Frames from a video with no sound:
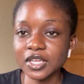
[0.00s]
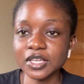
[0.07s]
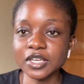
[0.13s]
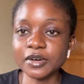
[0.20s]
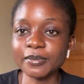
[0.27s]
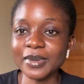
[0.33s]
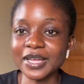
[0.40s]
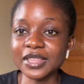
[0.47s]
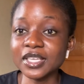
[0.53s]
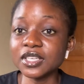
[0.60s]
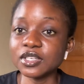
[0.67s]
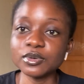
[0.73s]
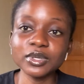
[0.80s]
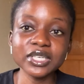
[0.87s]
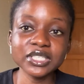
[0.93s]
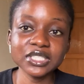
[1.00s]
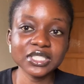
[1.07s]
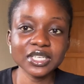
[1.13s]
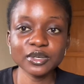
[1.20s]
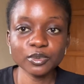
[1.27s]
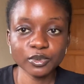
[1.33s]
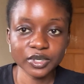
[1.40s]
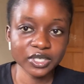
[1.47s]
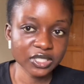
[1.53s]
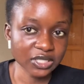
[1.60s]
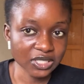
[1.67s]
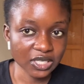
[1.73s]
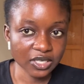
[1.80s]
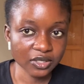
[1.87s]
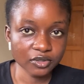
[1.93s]
I think they only needed one
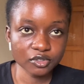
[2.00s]
intern.